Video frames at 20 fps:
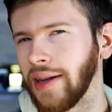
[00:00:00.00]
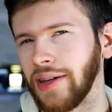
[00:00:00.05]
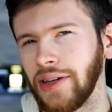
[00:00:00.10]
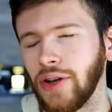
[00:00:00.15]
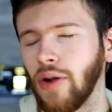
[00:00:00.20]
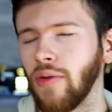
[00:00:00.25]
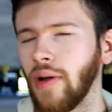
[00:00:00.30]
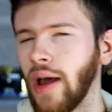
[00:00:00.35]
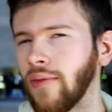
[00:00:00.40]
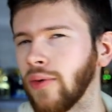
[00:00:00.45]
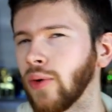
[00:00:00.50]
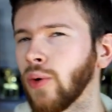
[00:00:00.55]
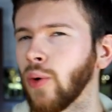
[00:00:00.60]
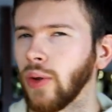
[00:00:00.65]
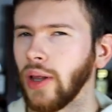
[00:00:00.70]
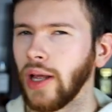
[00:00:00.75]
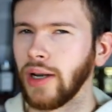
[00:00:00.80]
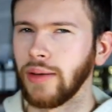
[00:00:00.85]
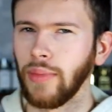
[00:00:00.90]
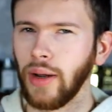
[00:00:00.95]
and you don't have a
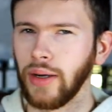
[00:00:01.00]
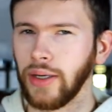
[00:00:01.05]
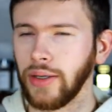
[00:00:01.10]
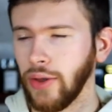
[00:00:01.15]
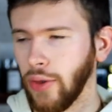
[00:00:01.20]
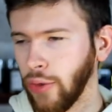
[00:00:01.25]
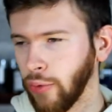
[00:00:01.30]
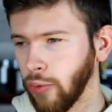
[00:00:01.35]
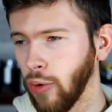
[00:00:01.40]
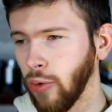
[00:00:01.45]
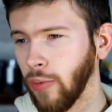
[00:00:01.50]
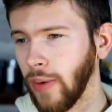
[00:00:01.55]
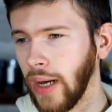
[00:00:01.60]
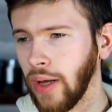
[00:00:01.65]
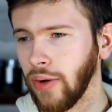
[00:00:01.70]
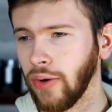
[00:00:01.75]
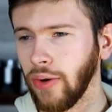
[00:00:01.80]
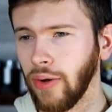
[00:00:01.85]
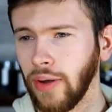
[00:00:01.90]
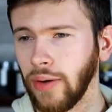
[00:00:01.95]
whole lot of money to throw
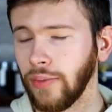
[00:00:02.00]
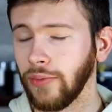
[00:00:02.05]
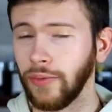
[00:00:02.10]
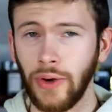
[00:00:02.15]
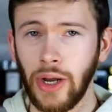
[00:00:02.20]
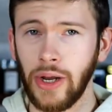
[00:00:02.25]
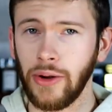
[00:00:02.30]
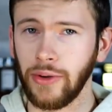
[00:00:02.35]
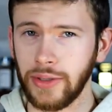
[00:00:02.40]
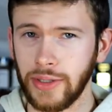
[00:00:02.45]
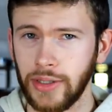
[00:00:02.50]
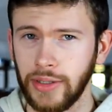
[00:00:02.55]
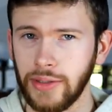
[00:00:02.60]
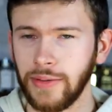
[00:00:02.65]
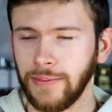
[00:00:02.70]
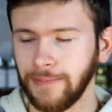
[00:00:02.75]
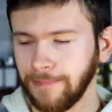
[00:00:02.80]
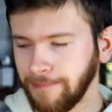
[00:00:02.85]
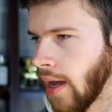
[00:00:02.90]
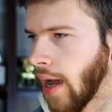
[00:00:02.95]
around on
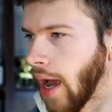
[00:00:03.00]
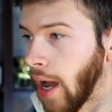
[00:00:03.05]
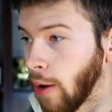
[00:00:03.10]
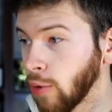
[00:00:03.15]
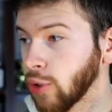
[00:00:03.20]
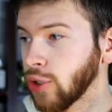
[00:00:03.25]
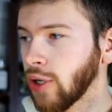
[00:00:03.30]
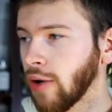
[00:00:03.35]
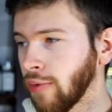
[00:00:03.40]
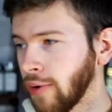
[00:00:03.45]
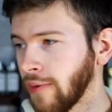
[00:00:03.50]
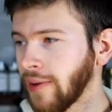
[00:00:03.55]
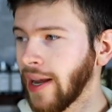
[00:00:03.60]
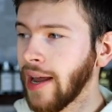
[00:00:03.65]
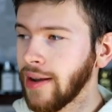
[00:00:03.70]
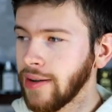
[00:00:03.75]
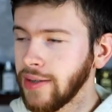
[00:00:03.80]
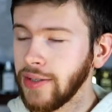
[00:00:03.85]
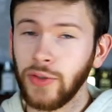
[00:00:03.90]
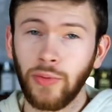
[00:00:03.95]
fragrances. I wish I would have
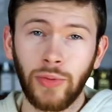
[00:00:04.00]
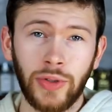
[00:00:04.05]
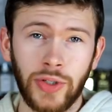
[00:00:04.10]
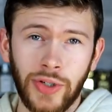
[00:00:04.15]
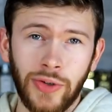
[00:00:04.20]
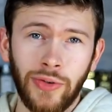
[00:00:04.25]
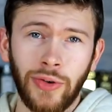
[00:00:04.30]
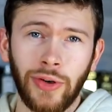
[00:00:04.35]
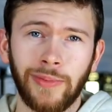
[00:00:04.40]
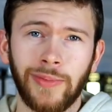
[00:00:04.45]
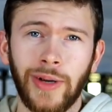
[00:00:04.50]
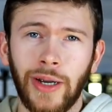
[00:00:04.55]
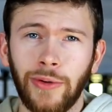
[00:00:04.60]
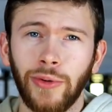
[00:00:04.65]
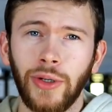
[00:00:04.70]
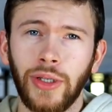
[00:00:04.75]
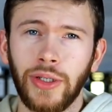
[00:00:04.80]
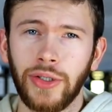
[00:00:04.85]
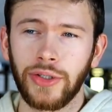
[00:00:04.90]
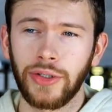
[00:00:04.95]
gotten this one sooner. I
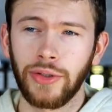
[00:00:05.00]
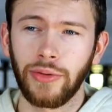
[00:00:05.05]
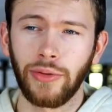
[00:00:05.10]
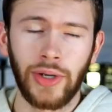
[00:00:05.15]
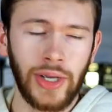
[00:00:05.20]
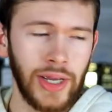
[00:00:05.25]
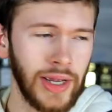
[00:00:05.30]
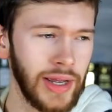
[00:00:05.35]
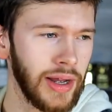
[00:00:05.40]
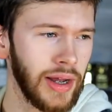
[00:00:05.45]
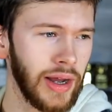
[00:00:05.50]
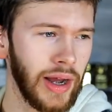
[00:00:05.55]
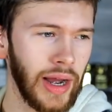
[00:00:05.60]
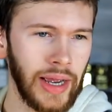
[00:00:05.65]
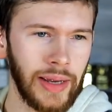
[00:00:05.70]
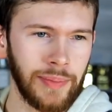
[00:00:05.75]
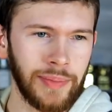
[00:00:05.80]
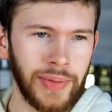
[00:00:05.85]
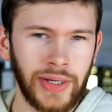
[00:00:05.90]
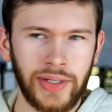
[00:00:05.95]
really do. Uh,
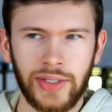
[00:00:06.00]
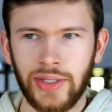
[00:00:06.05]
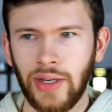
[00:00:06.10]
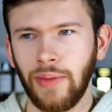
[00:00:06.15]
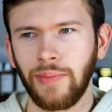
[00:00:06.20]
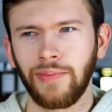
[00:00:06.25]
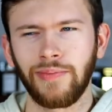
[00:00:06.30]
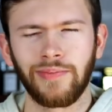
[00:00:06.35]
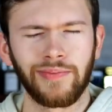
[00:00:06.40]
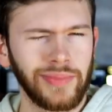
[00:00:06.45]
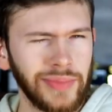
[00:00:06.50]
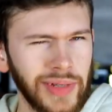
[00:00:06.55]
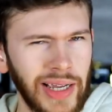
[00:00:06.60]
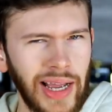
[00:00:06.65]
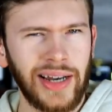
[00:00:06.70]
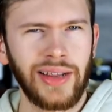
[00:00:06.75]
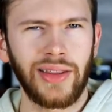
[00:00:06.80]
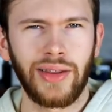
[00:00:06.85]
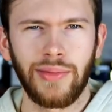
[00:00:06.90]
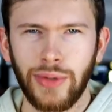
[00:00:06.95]
I picked up
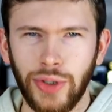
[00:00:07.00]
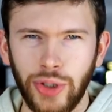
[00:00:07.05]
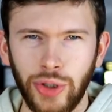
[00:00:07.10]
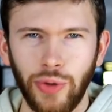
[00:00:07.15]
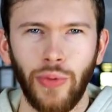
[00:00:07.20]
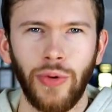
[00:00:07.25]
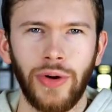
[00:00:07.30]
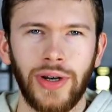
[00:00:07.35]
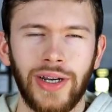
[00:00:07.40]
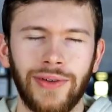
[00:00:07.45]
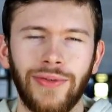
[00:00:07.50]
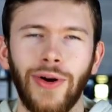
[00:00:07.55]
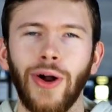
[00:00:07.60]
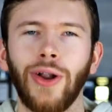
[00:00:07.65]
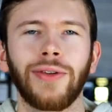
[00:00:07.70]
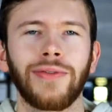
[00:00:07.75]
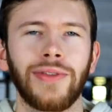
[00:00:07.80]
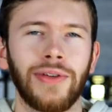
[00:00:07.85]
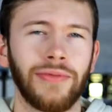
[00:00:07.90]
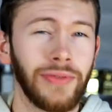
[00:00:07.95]
kind of the majority of
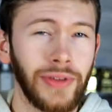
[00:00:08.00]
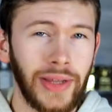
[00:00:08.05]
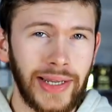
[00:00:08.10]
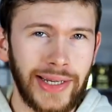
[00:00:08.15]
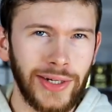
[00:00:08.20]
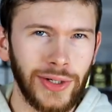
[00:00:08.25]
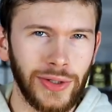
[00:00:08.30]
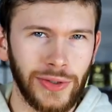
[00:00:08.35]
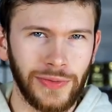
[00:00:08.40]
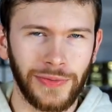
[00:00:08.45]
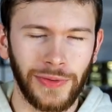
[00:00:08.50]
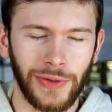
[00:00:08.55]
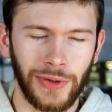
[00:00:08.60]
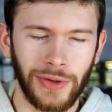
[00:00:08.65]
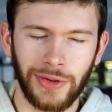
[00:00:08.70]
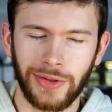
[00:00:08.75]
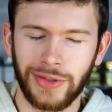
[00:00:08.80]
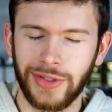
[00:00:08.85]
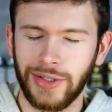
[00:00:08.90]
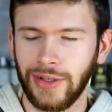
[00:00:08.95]
all of the flankers
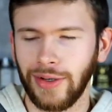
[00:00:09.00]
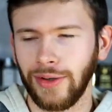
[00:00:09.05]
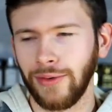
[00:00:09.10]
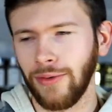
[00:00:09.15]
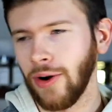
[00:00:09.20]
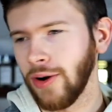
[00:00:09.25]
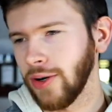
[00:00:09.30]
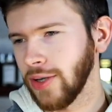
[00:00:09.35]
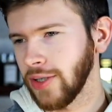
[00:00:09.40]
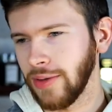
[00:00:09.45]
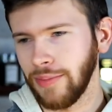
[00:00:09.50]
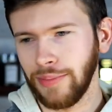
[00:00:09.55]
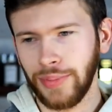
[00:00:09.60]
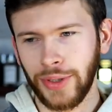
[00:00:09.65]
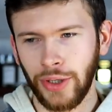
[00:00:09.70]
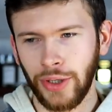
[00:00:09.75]
first, you know, Artisan